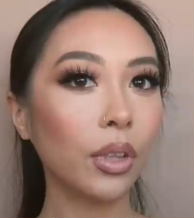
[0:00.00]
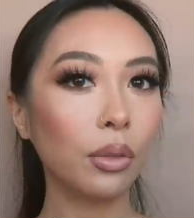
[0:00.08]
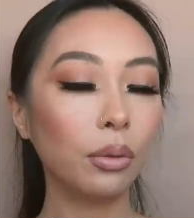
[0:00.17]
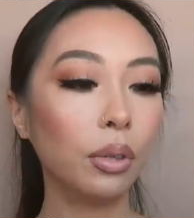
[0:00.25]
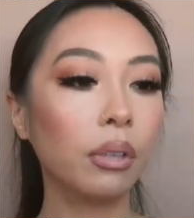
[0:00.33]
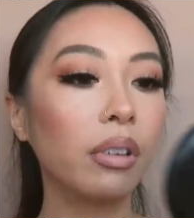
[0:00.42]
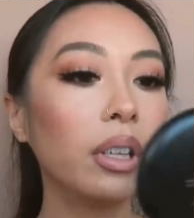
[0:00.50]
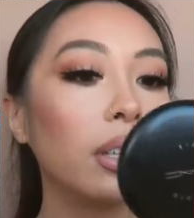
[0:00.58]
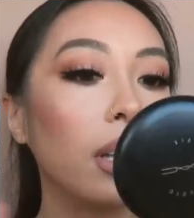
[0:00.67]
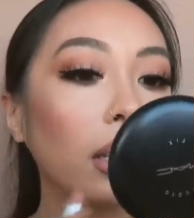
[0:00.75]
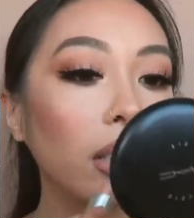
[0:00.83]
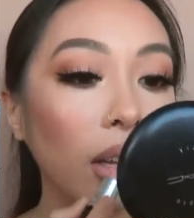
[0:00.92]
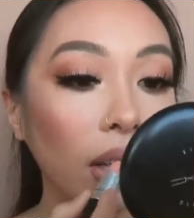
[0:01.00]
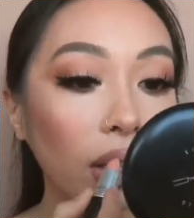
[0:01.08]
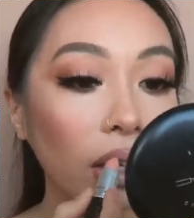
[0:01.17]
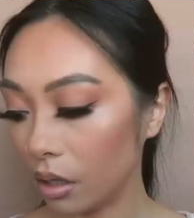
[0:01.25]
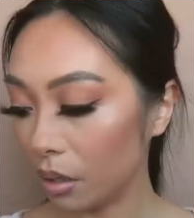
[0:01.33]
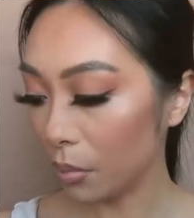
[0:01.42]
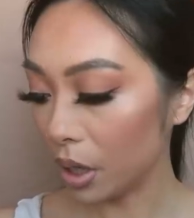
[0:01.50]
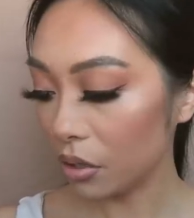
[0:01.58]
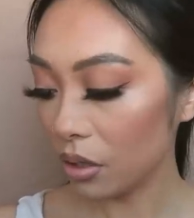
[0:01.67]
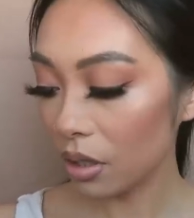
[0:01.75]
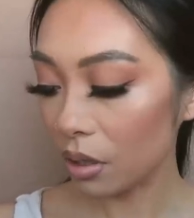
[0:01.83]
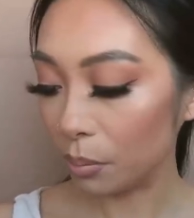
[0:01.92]
Oh, I really like that. And I might
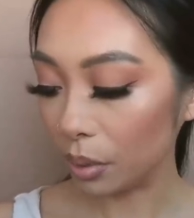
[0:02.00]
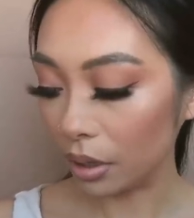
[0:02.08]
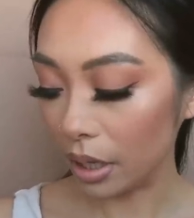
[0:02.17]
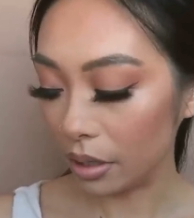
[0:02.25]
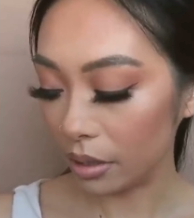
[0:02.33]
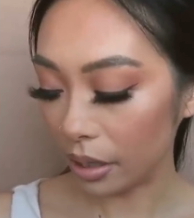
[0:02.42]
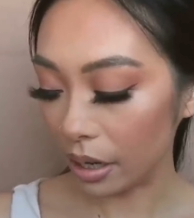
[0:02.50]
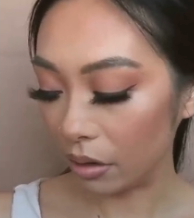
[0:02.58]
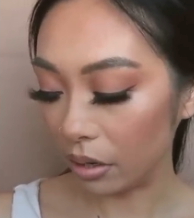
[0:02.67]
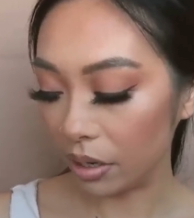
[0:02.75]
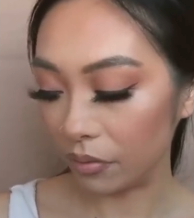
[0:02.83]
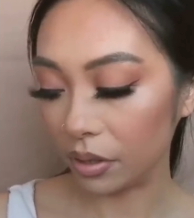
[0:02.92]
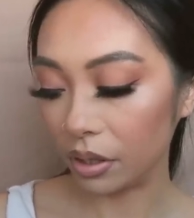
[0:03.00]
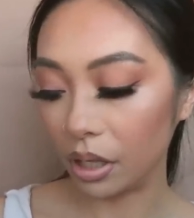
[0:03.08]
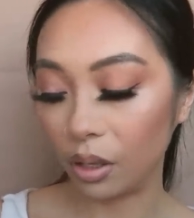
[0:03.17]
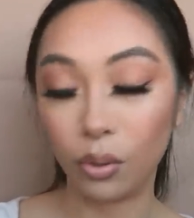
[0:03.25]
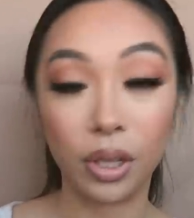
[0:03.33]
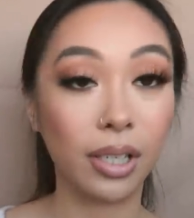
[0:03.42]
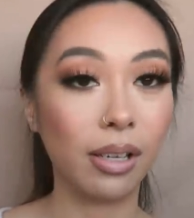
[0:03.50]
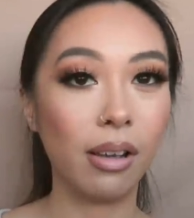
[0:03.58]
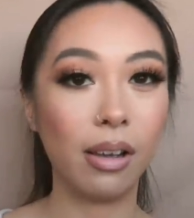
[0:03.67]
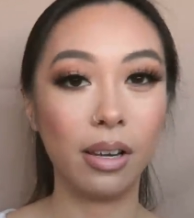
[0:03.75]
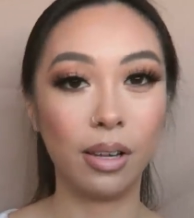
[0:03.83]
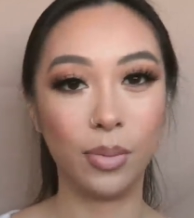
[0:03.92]
just blend out everything with a
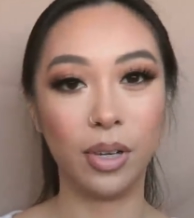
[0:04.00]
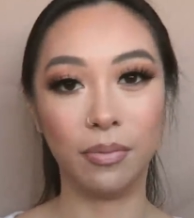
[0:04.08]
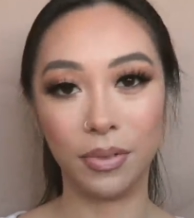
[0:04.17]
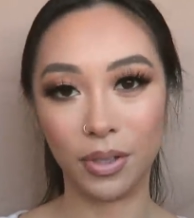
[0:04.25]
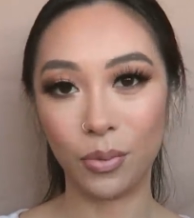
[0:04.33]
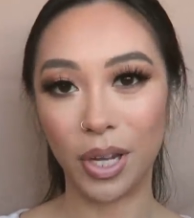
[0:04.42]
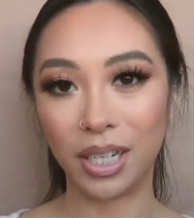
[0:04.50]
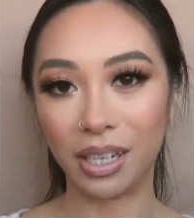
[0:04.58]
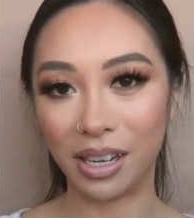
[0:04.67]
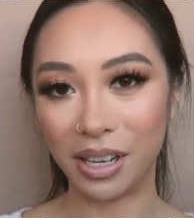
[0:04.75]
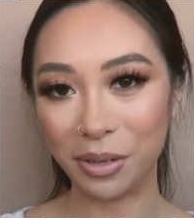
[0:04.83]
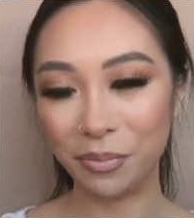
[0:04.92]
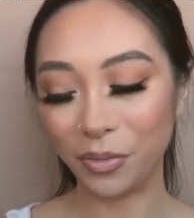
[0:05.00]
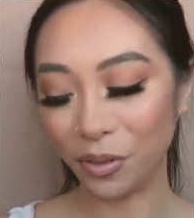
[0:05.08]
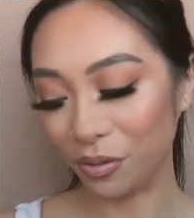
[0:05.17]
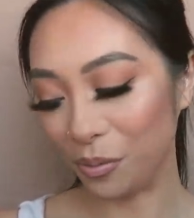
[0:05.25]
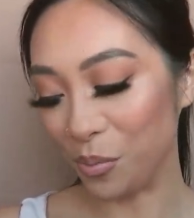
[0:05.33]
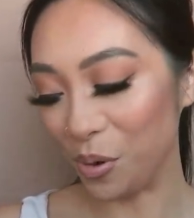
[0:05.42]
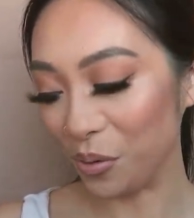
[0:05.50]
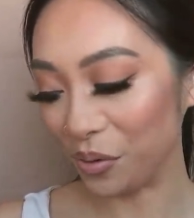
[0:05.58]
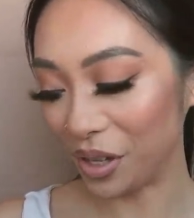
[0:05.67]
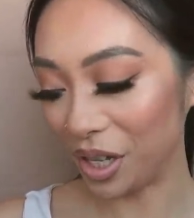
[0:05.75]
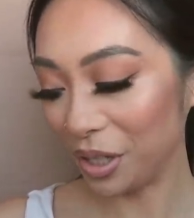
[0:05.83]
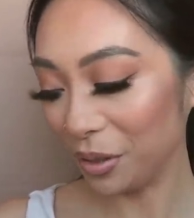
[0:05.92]
tiny bit of sweet tea from
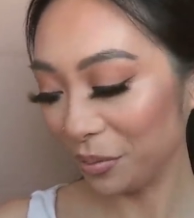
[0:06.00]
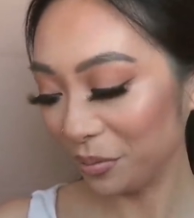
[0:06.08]
Morphe.